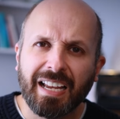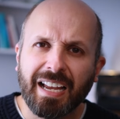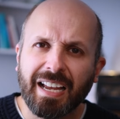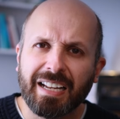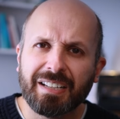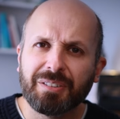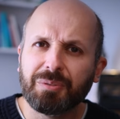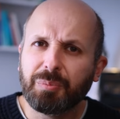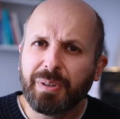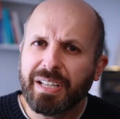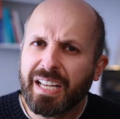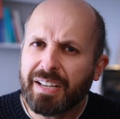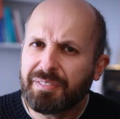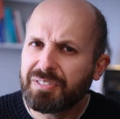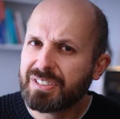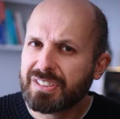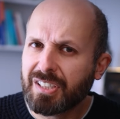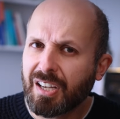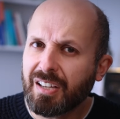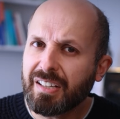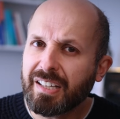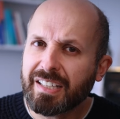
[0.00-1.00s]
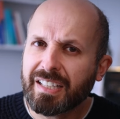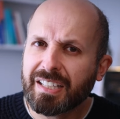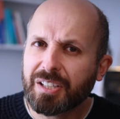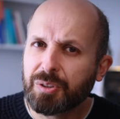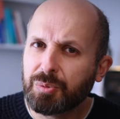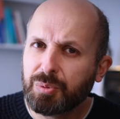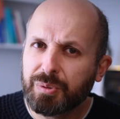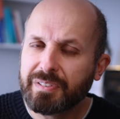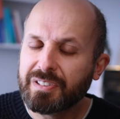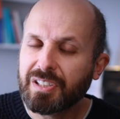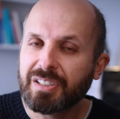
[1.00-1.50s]
And we haven't done anything.
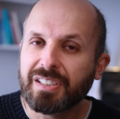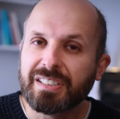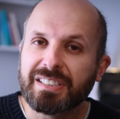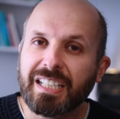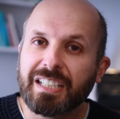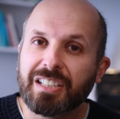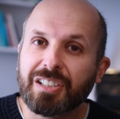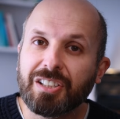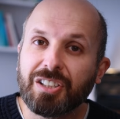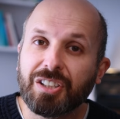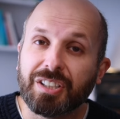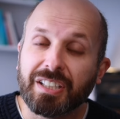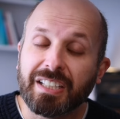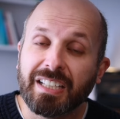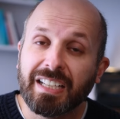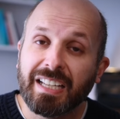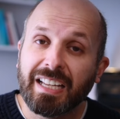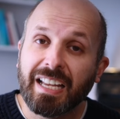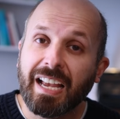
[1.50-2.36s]
All we've done is had a look.